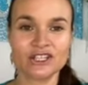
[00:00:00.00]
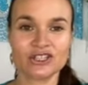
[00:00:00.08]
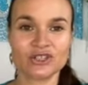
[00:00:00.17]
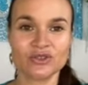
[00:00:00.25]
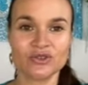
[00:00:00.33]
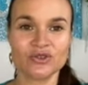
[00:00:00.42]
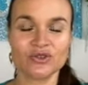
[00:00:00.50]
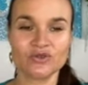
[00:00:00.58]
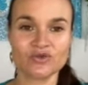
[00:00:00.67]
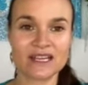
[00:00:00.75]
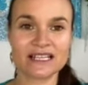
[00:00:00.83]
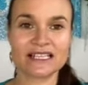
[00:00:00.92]

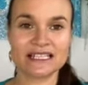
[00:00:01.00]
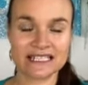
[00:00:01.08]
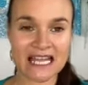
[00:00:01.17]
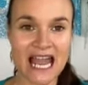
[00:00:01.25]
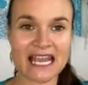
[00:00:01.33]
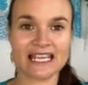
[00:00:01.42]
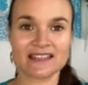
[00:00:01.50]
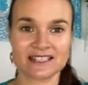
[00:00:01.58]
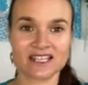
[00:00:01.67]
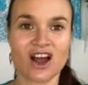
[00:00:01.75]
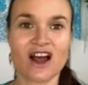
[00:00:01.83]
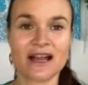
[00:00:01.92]
to really take the
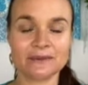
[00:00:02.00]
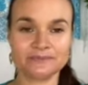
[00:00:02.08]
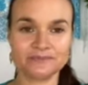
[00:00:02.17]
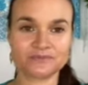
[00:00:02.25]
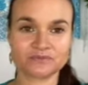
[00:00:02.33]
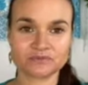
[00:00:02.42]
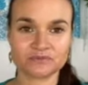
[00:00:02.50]
time